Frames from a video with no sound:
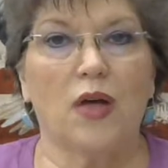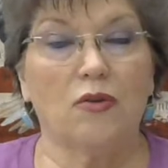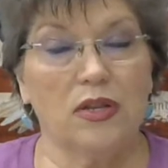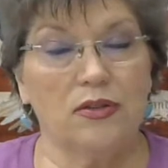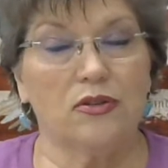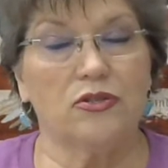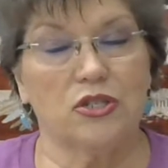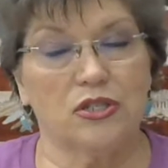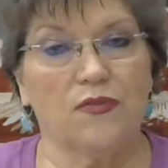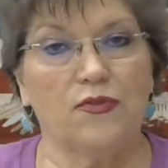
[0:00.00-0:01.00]
only there's
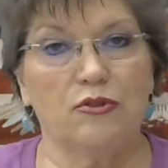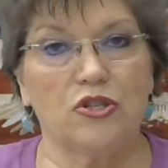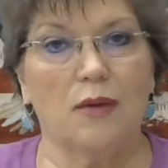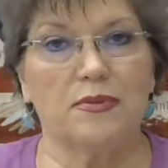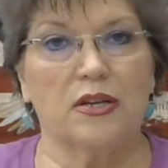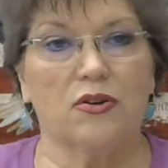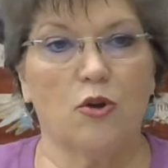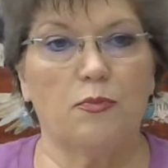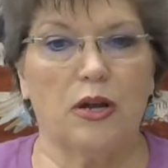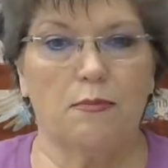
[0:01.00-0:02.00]
just a few shops that are
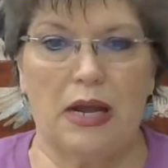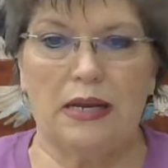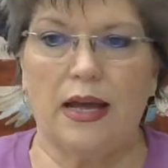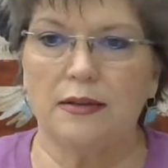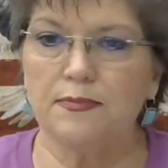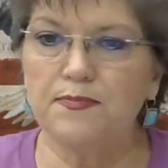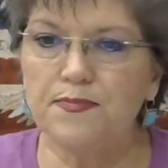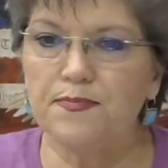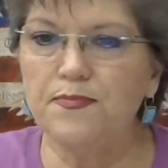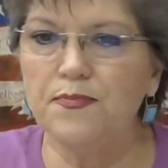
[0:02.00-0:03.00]
open on Monday.
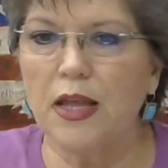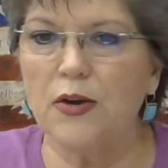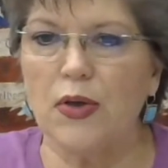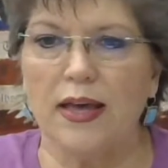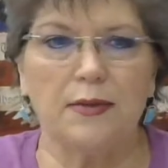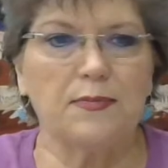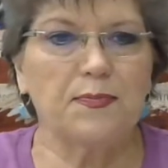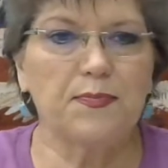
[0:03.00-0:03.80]
Okay.